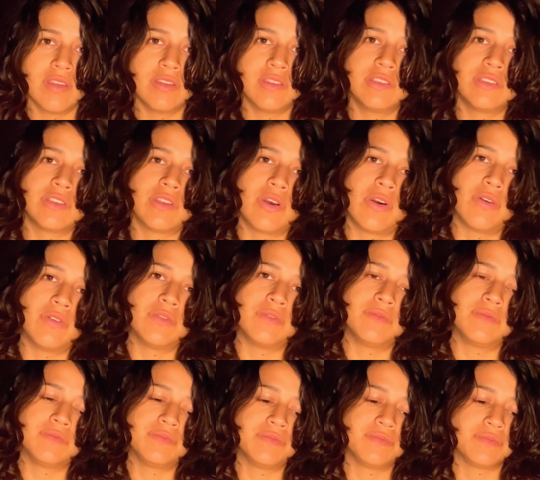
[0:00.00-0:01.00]
So,
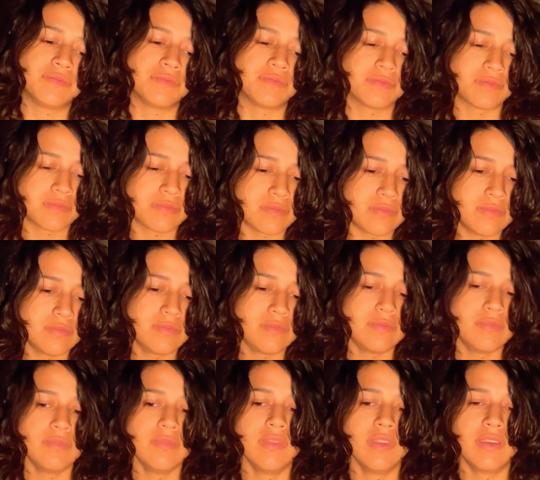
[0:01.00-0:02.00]

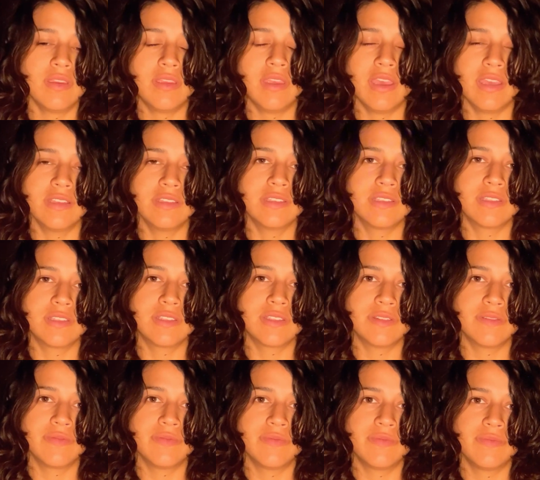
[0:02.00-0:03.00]
yes,
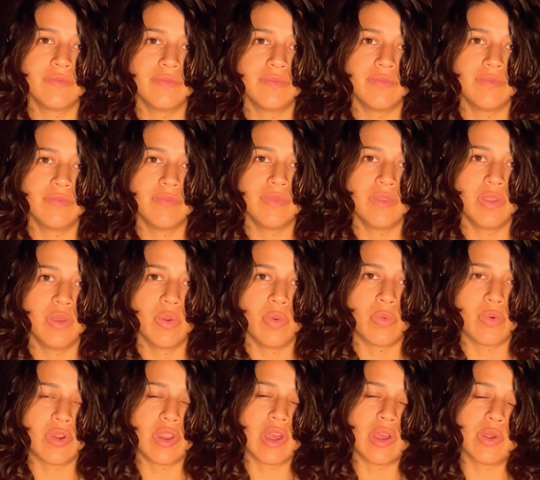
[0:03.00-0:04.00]

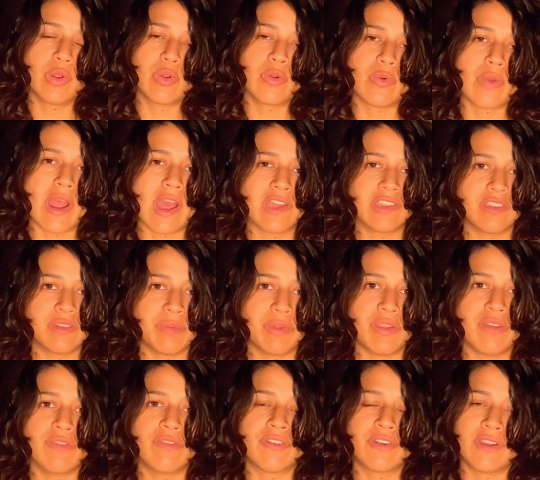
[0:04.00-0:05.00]
we're not
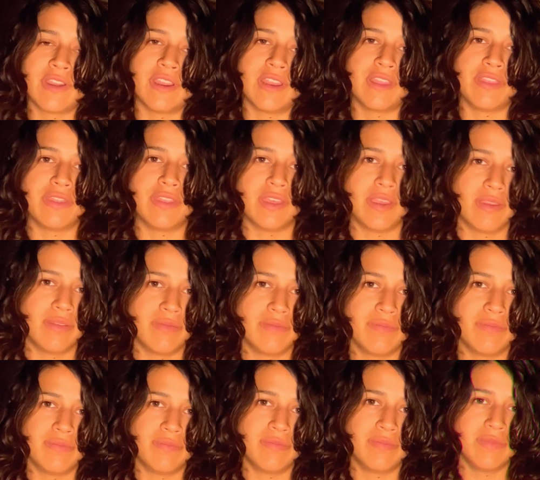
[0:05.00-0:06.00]
grasping for anything.
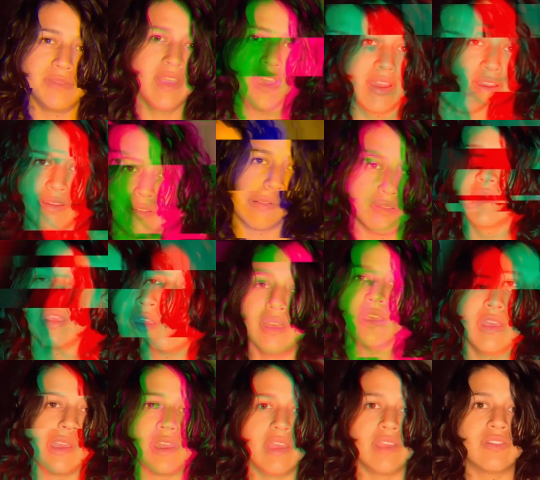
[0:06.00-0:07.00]
Yeah,
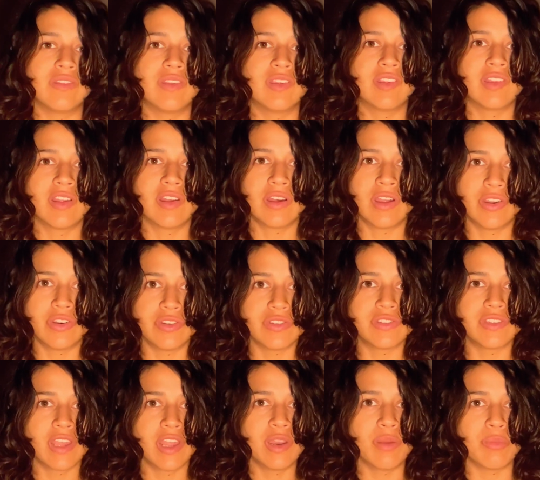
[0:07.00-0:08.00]
it's
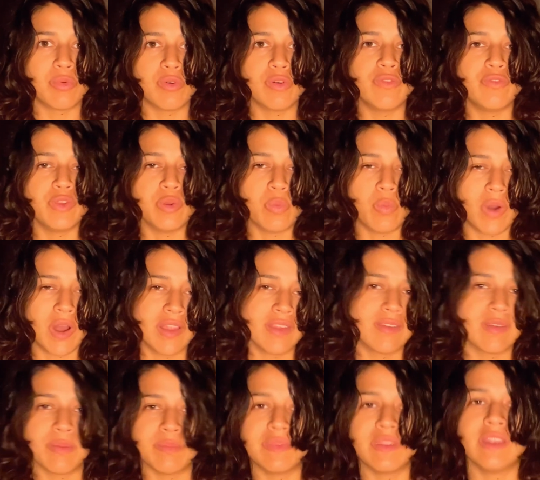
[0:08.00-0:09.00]
understandable if you want
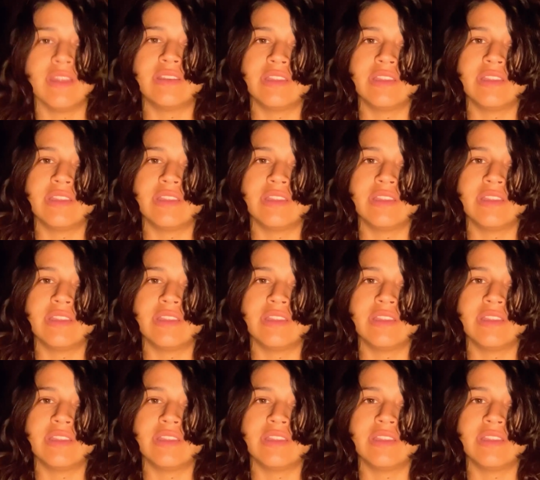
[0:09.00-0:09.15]
something